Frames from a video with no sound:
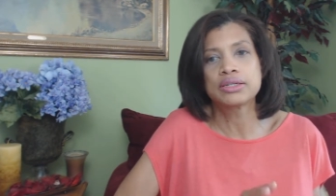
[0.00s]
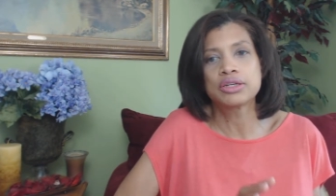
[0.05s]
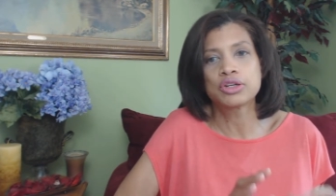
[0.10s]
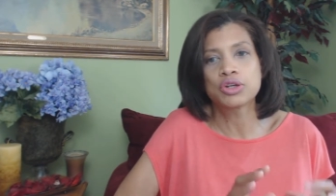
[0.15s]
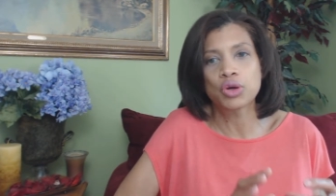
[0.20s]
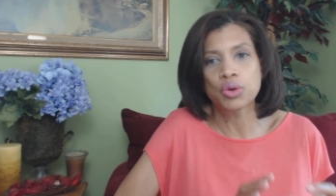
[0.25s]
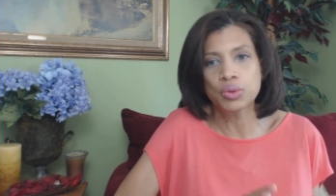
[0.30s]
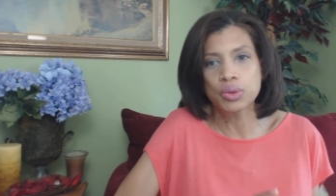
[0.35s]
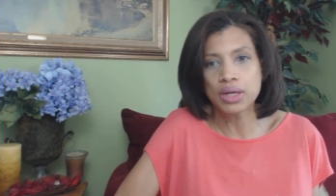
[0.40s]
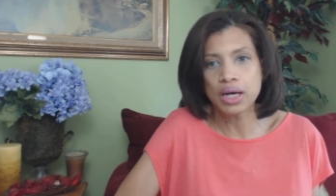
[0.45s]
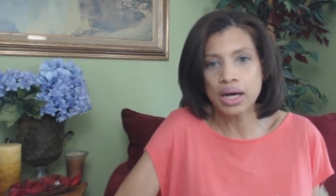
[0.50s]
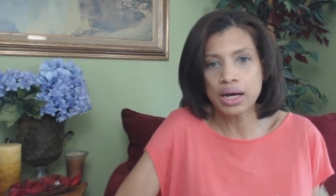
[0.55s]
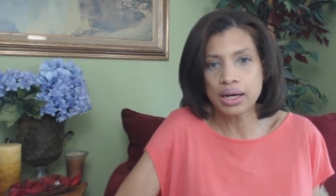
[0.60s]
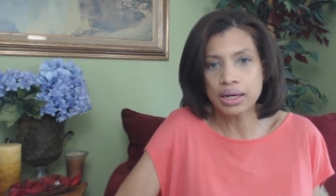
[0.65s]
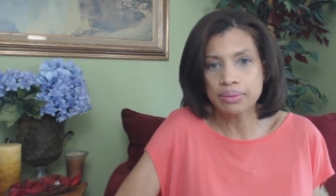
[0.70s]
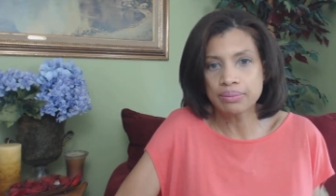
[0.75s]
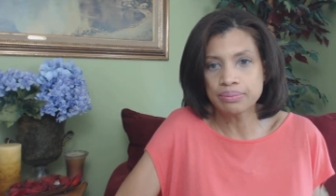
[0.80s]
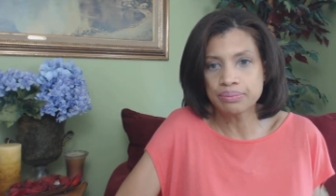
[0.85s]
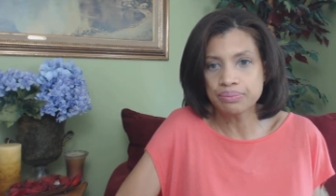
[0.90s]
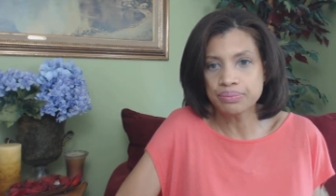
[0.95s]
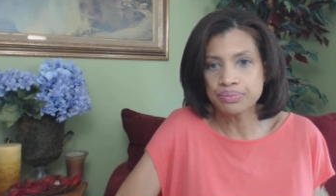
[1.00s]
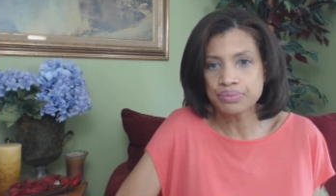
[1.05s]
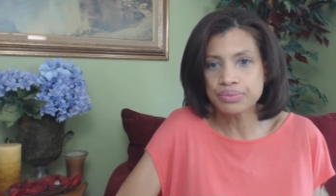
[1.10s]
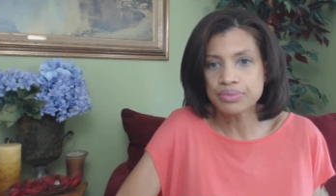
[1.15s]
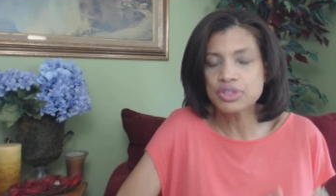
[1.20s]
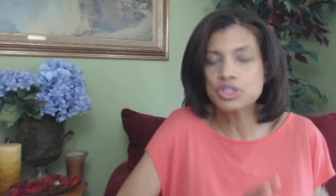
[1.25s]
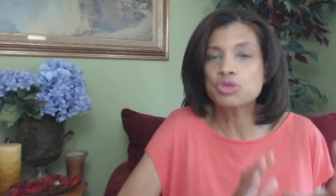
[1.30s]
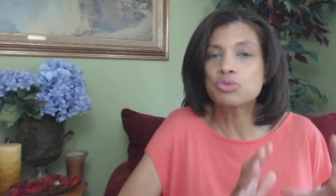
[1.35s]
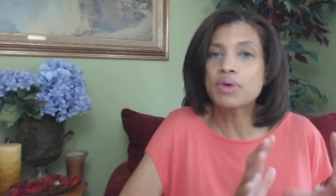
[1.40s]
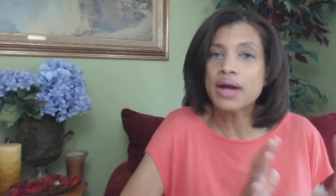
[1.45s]
you know, um,
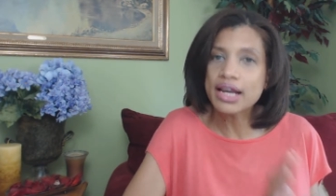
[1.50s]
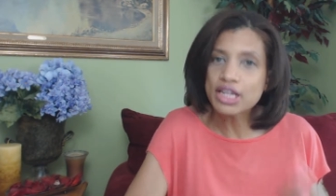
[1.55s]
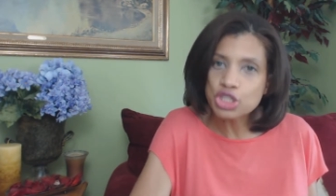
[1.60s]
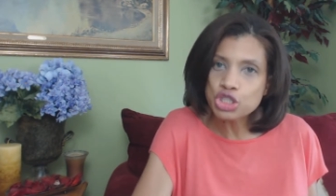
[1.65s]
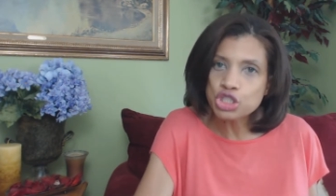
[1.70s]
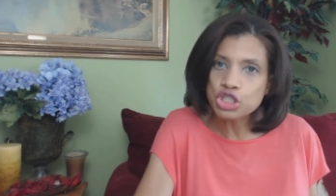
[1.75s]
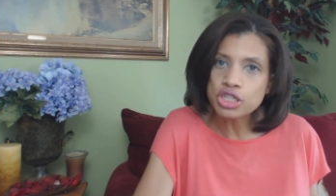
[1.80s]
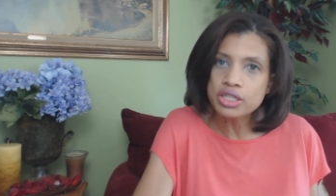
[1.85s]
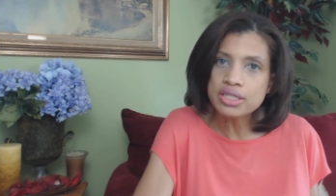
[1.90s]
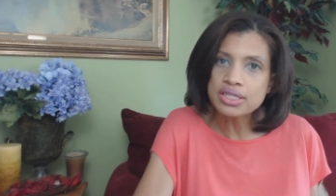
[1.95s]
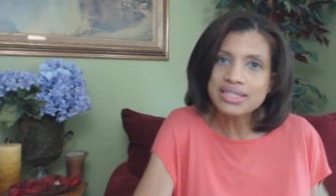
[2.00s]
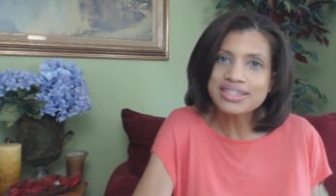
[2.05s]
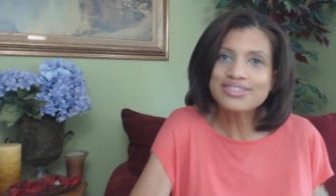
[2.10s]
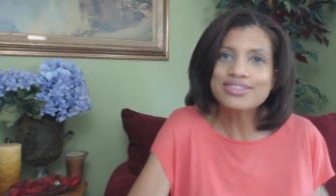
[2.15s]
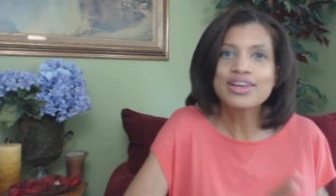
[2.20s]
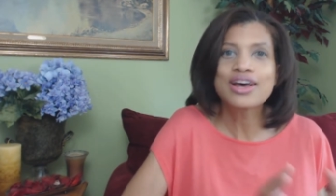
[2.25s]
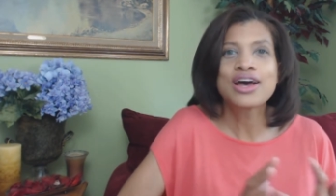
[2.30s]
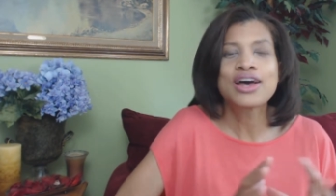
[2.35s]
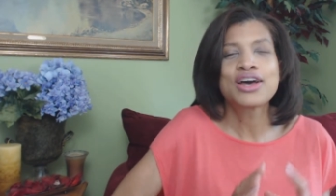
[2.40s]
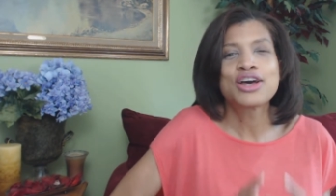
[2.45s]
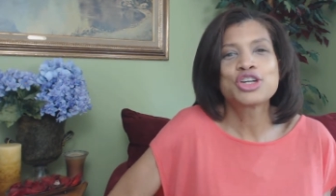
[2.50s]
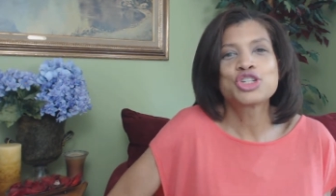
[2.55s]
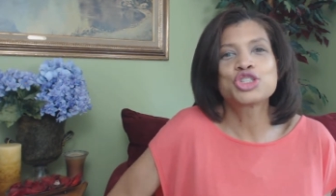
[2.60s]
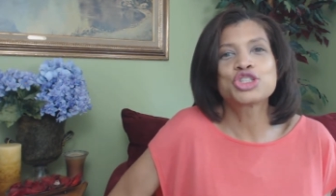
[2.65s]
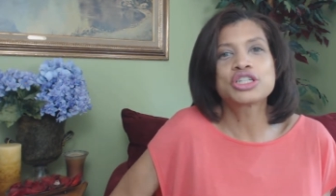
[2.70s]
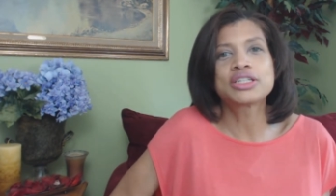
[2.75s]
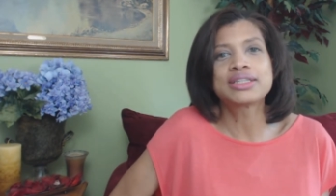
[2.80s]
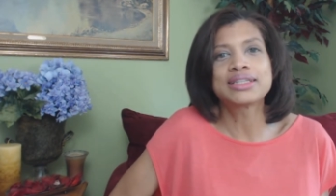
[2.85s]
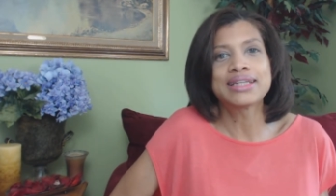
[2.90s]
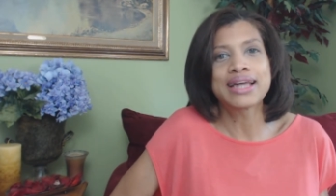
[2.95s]
direction
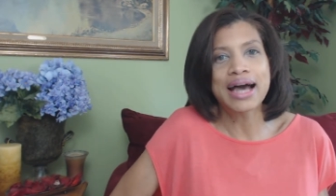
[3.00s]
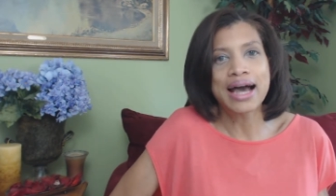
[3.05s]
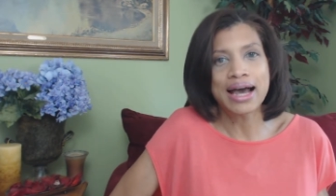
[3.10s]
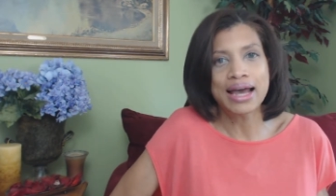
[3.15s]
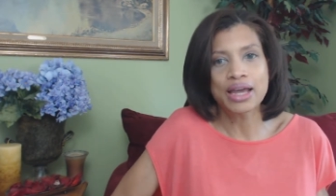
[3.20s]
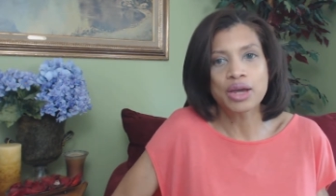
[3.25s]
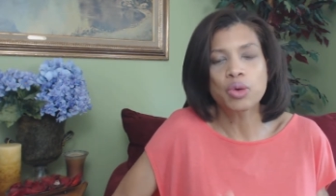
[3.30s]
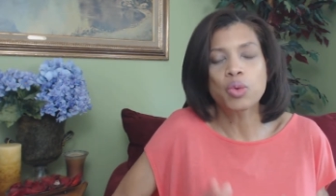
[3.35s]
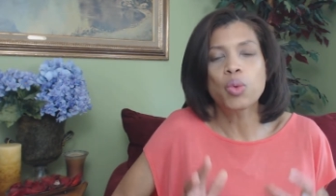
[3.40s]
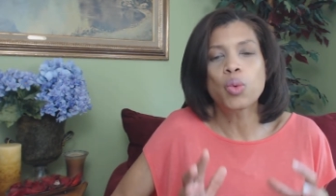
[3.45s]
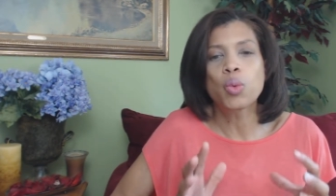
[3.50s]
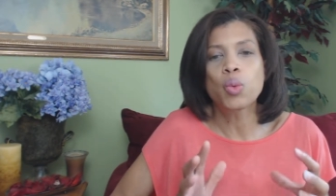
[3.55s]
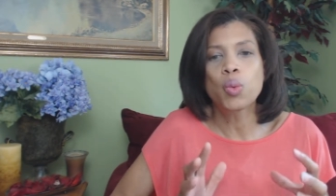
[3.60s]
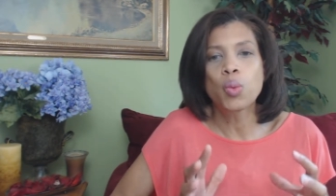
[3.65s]
should lie